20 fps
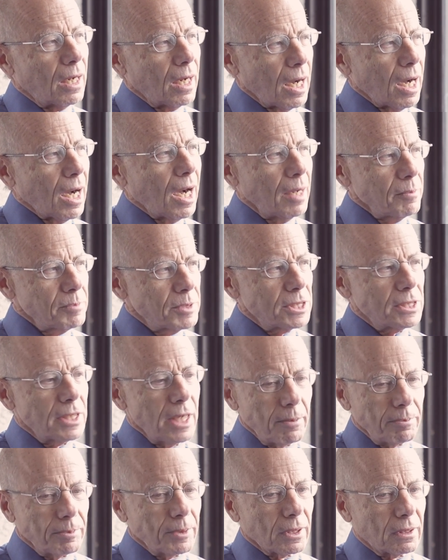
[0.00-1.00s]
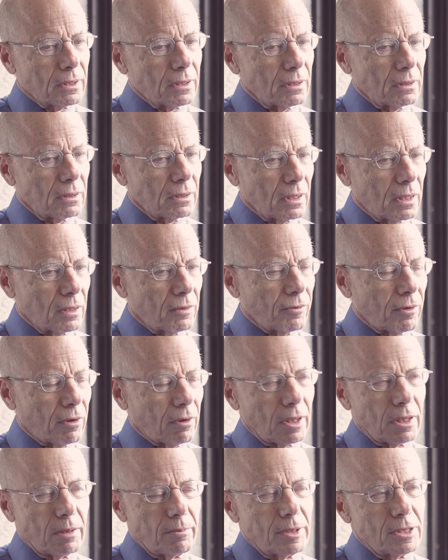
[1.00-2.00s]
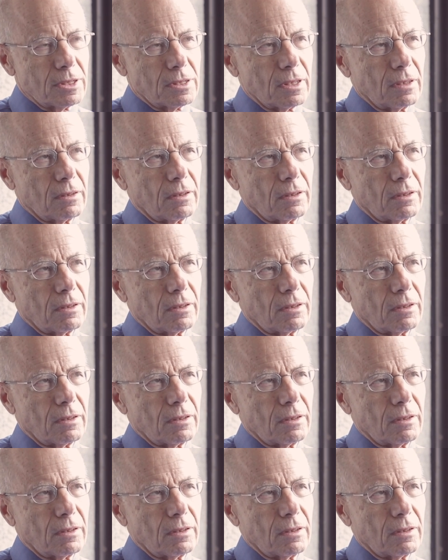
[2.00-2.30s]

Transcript: I'm skeptical of arguments